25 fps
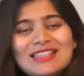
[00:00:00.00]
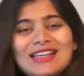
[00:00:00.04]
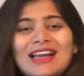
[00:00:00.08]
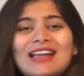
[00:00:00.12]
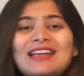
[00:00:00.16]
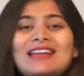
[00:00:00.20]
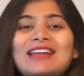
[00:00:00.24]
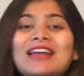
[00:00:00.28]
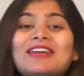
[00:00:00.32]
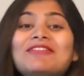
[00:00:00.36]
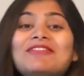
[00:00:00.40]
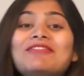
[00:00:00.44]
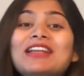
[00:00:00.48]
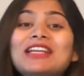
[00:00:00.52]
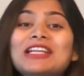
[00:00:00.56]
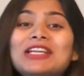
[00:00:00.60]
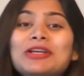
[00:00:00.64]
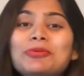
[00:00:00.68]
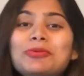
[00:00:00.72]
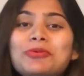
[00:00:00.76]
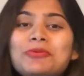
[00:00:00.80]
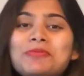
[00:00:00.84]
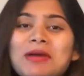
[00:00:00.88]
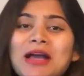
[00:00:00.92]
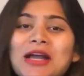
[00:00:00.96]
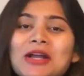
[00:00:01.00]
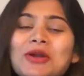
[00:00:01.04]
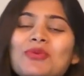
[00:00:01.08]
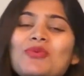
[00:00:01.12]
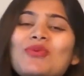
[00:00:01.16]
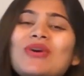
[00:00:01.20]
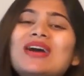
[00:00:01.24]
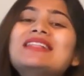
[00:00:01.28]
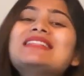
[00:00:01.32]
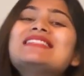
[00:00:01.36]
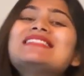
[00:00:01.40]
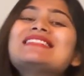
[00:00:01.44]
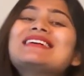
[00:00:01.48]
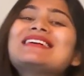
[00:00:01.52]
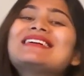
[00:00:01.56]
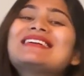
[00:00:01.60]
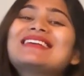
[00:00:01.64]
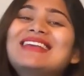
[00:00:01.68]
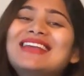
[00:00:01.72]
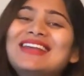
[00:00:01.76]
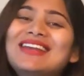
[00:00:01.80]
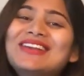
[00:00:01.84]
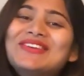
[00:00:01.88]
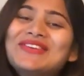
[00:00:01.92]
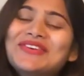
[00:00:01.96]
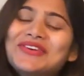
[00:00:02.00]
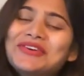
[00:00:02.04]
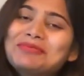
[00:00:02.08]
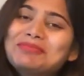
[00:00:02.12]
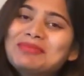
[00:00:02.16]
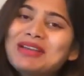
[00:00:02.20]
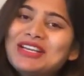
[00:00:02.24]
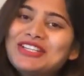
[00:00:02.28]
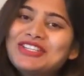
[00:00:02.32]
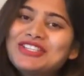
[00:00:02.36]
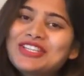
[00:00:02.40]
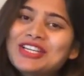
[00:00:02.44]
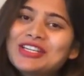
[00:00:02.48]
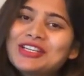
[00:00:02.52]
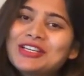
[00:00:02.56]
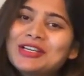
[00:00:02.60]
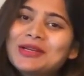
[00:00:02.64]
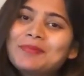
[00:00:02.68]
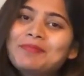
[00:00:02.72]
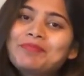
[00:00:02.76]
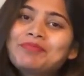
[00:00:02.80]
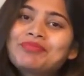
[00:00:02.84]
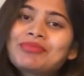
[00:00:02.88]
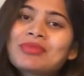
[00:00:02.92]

and I welcome you back once again on my channel.